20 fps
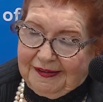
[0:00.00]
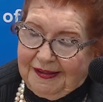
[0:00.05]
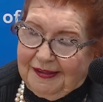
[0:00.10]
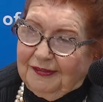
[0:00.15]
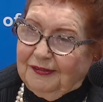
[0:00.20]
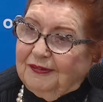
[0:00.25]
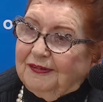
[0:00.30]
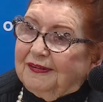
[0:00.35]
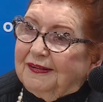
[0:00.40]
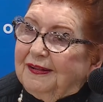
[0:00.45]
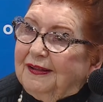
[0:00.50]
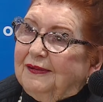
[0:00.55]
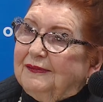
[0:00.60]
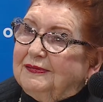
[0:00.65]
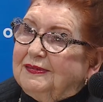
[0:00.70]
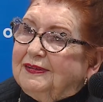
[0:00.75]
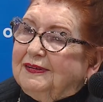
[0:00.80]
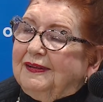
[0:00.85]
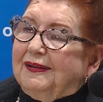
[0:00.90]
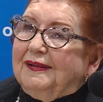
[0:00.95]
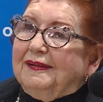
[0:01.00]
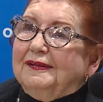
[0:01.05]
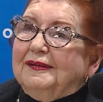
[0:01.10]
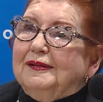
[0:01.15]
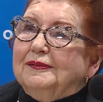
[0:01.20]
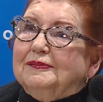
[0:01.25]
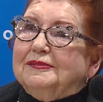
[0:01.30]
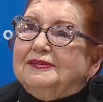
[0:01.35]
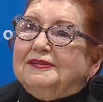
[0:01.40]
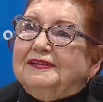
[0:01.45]
leather gloves on,
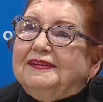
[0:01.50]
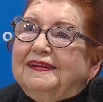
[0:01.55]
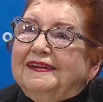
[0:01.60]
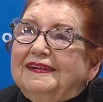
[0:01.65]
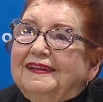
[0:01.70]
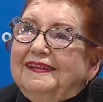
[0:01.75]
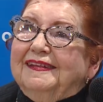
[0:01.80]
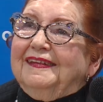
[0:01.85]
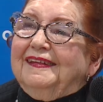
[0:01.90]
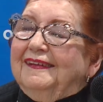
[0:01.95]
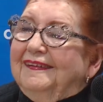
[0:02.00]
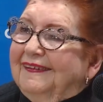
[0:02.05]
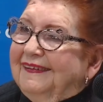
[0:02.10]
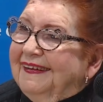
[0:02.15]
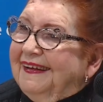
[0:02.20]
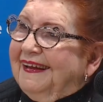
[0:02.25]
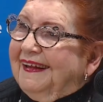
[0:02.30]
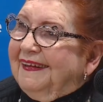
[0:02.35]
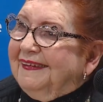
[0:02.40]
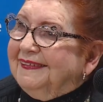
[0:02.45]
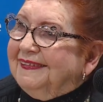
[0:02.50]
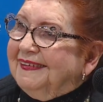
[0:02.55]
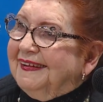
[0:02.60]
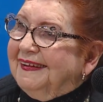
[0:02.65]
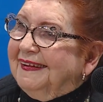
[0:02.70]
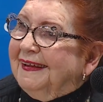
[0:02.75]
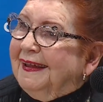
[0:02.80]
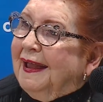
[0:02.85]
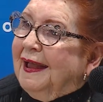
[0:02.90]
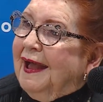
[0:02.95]
I'm sitting there, and I
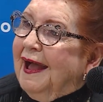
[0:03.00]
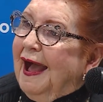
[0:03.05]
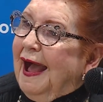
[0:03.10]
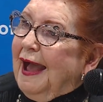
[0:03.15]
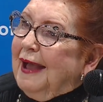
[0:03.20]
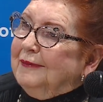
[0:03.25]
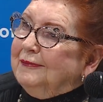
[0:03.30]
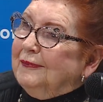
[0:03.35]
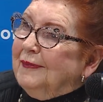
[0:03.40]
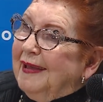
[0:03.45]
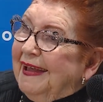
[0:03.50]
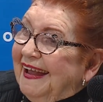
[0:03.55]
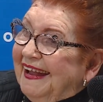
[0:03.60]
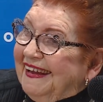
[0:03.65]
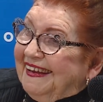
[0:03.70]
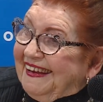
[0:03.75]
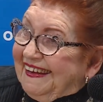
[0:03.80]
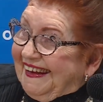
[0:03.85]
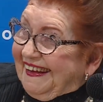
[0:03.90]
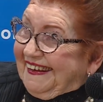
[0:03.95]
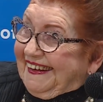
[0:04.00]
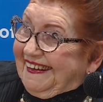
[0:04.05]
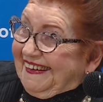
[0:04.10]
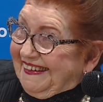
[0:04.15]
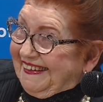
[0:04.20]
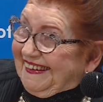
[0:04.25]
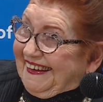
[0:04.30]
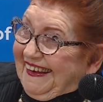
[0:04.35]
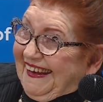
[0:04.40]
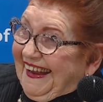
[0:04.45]
said, I made
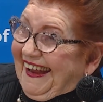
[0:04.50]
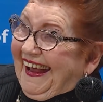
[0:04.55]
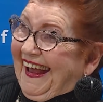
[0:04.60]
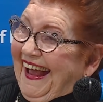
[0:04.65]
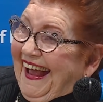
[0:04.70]
it!